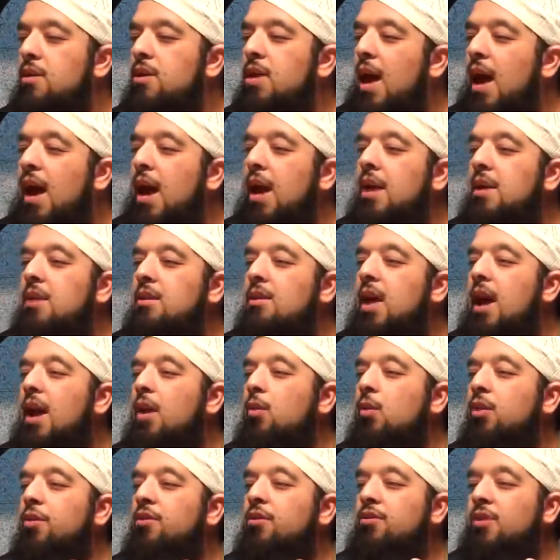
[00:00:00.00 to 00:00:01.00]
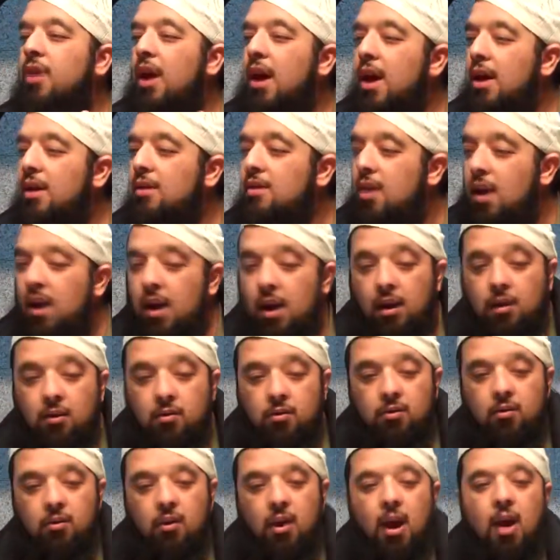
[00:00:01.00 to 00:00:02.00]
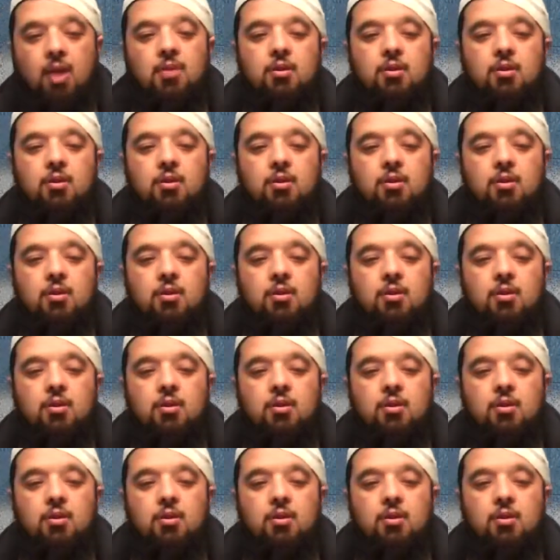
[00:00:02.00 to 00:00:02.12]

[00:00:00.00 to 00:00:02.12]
Then they will say things,